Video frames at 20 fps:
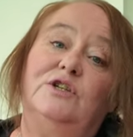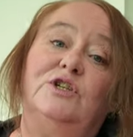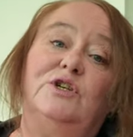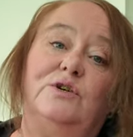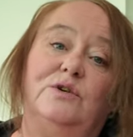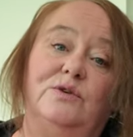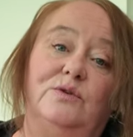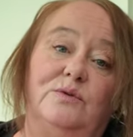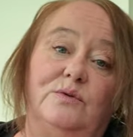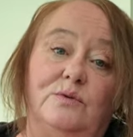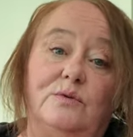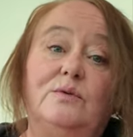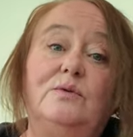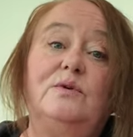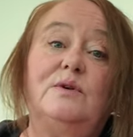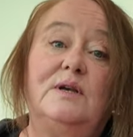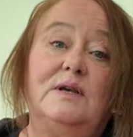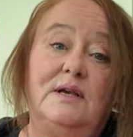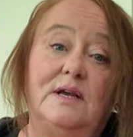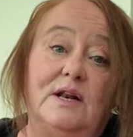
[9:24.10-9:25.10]
to,
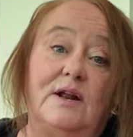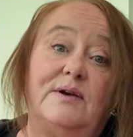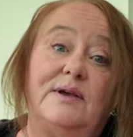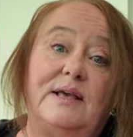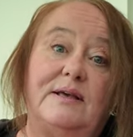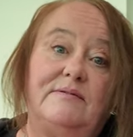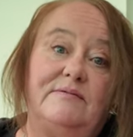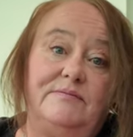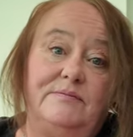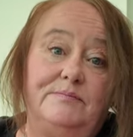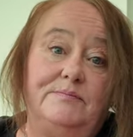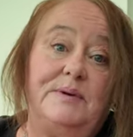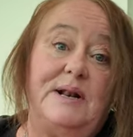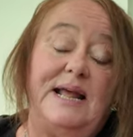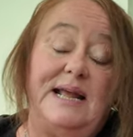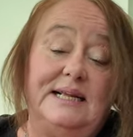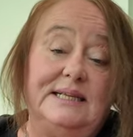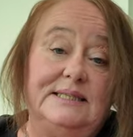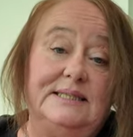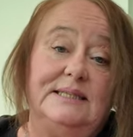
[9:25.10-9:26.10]
you know, get
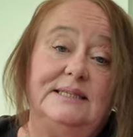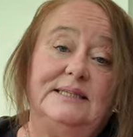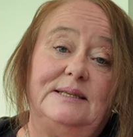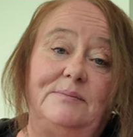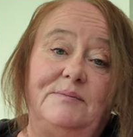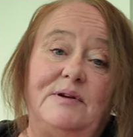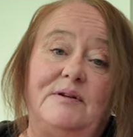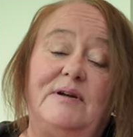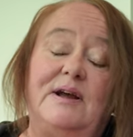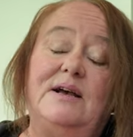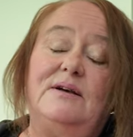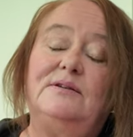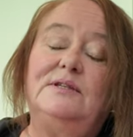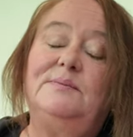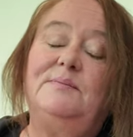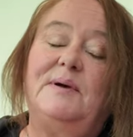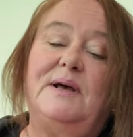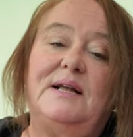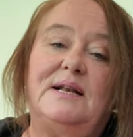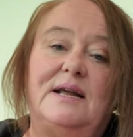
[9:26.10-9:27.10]
planes to somewhere
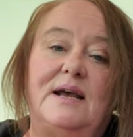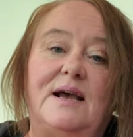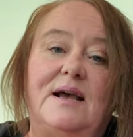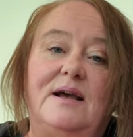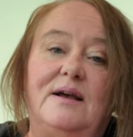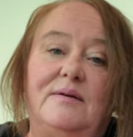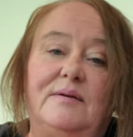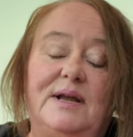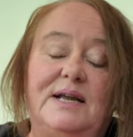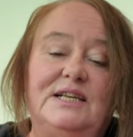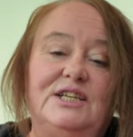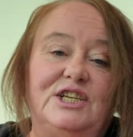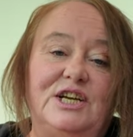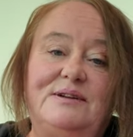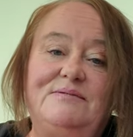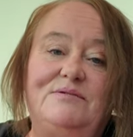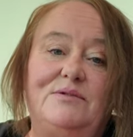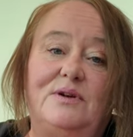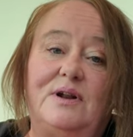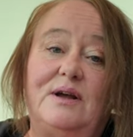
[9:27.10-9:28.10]
else, but uh, in
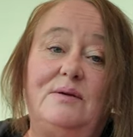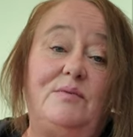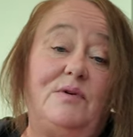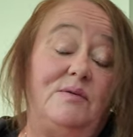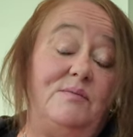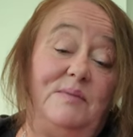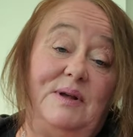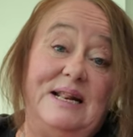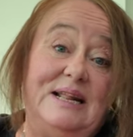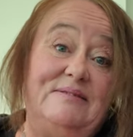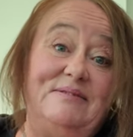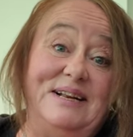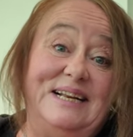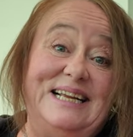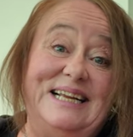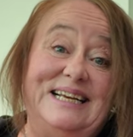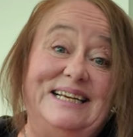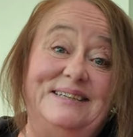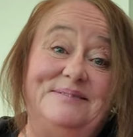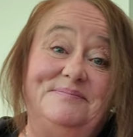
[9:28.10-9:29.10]
general, I won't be
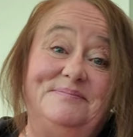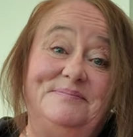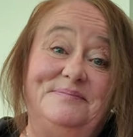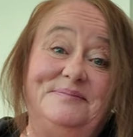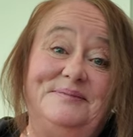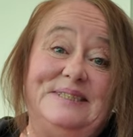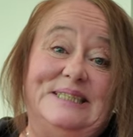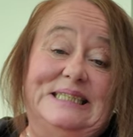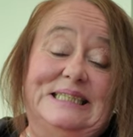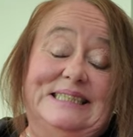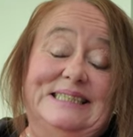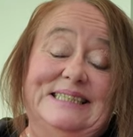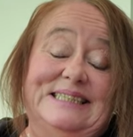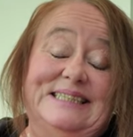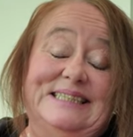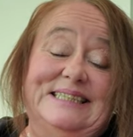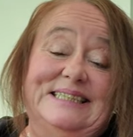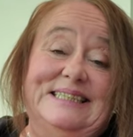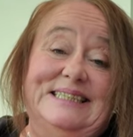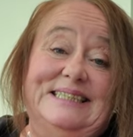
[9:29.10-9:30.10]
living here.
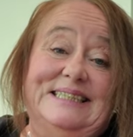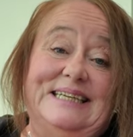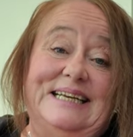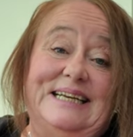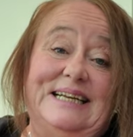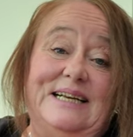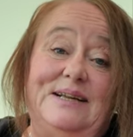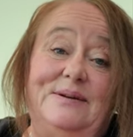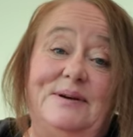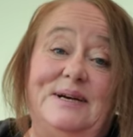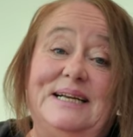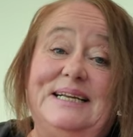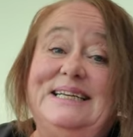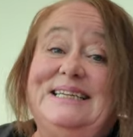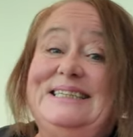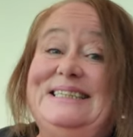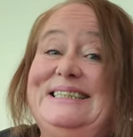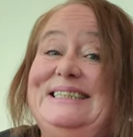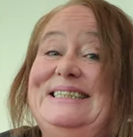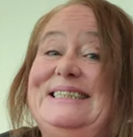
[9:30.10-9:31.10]
Anyway,
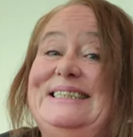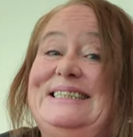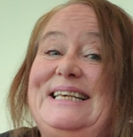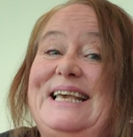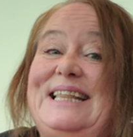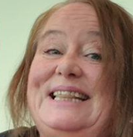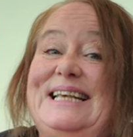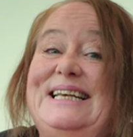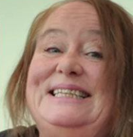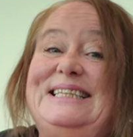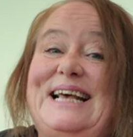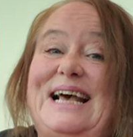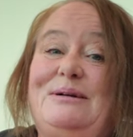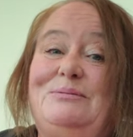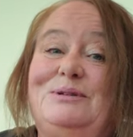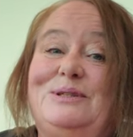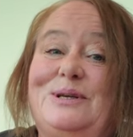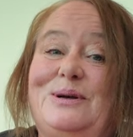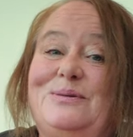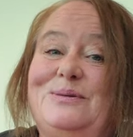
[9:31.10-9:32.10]
let's get this
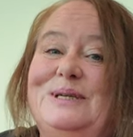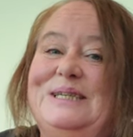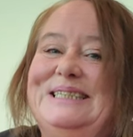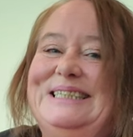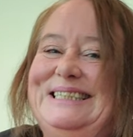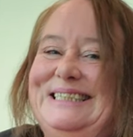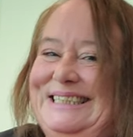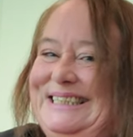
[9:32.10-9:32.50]
house sold.